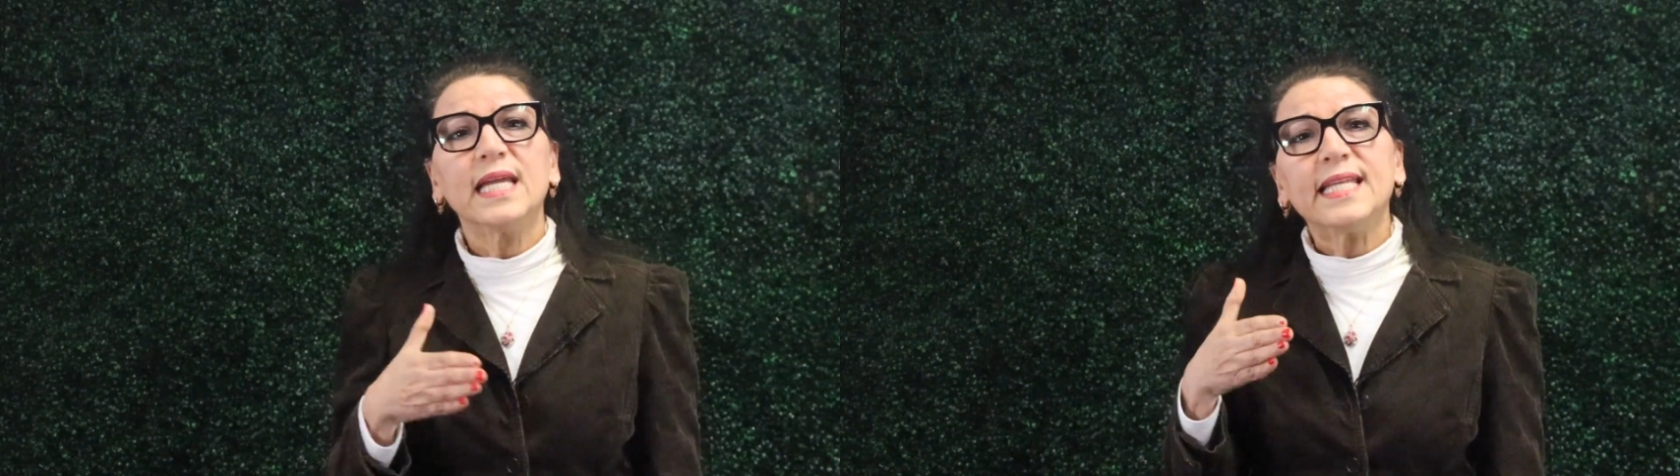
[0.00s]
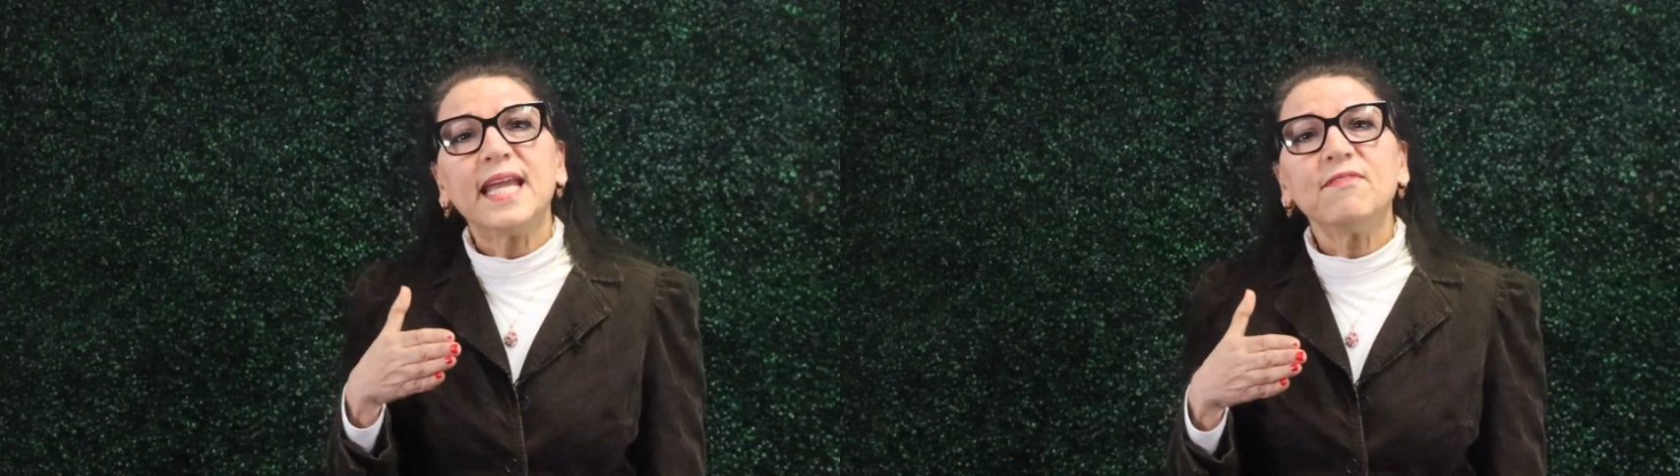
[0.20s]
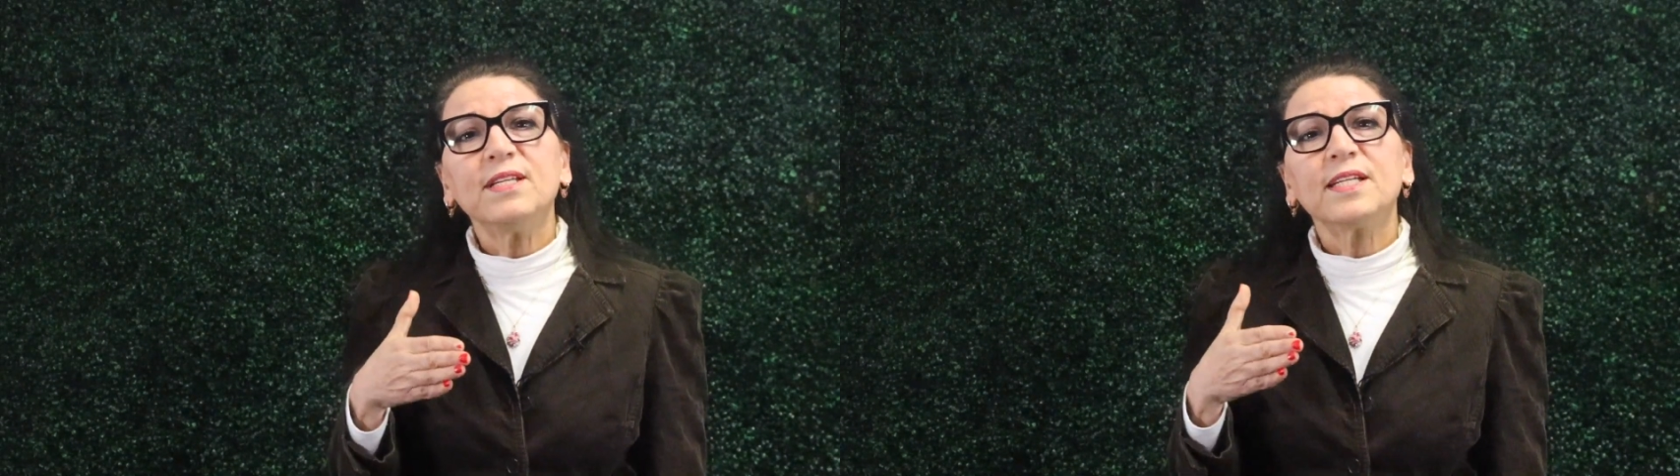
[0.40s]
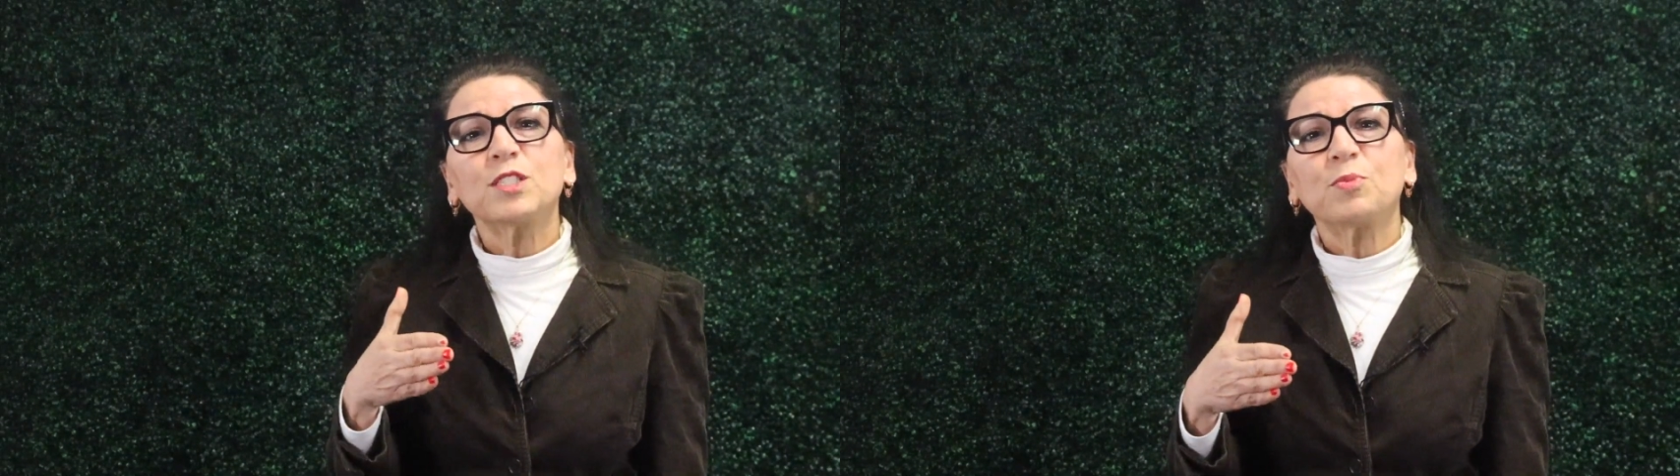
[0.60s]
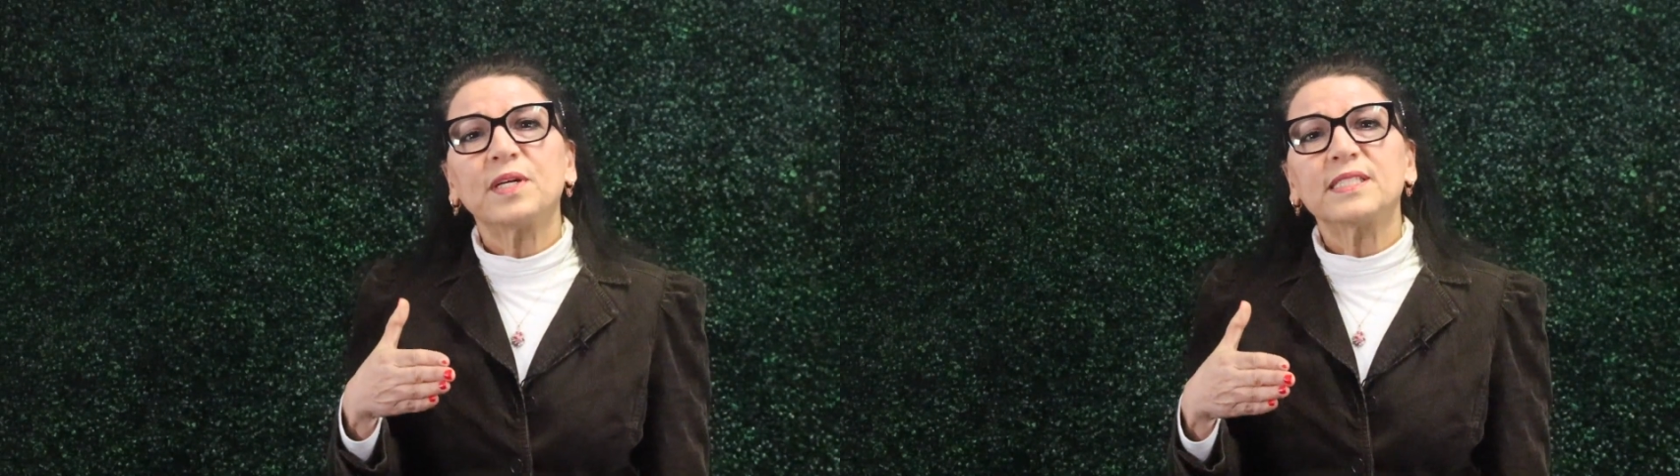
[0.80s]
David
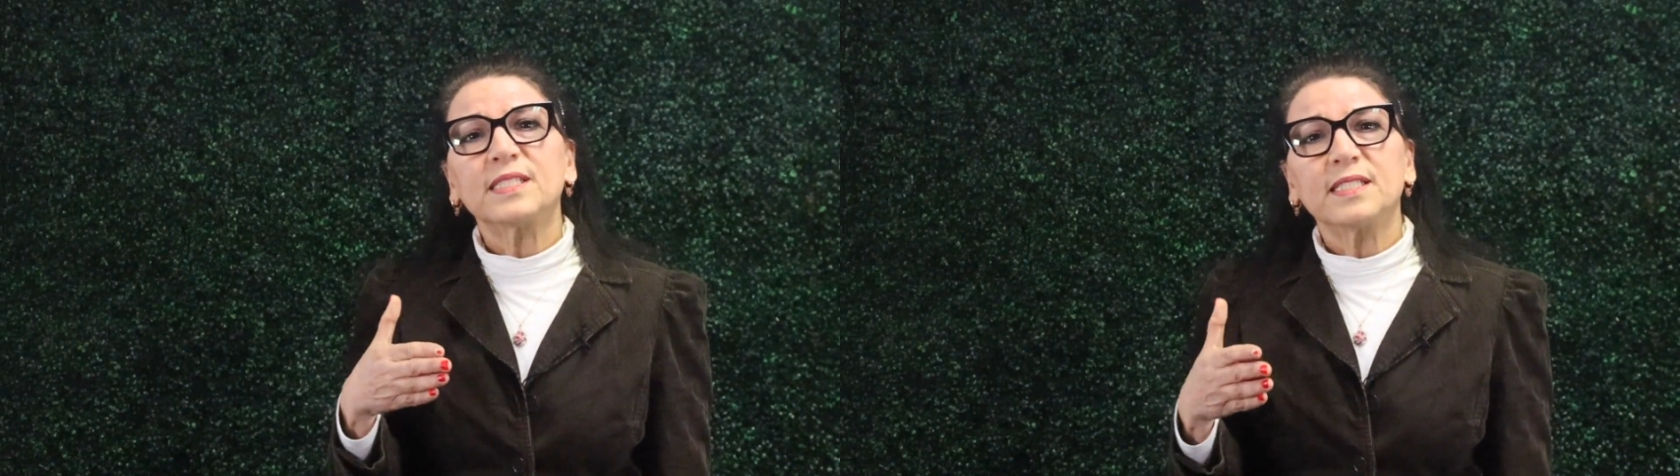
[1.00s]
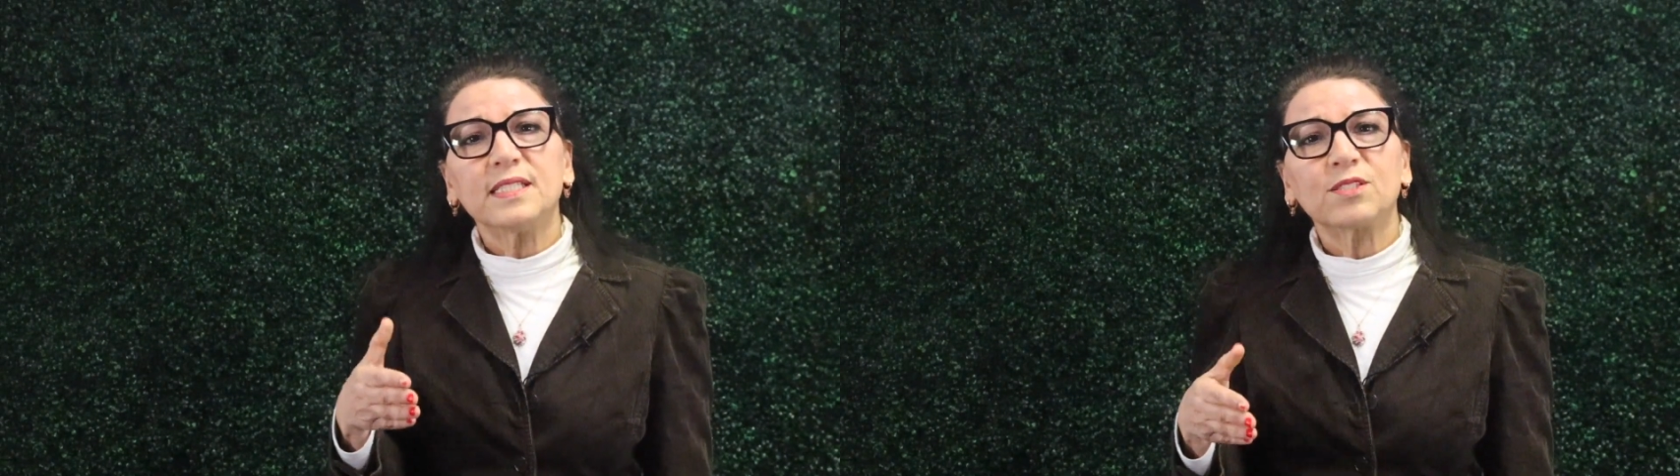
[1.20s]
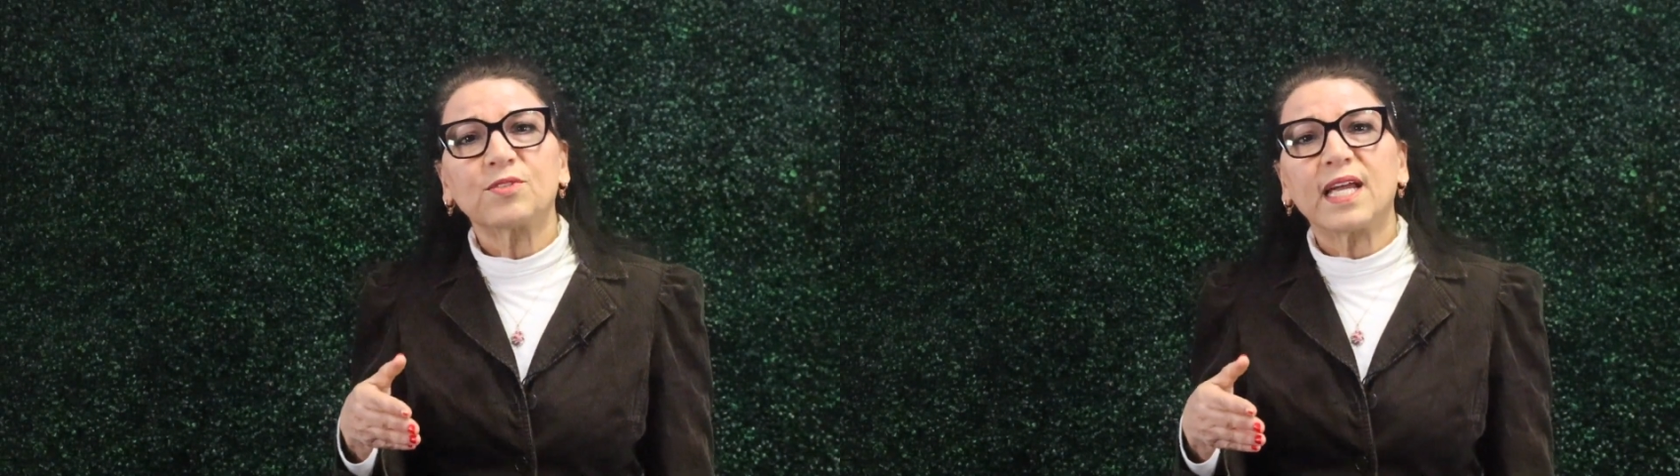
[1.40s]
expressed this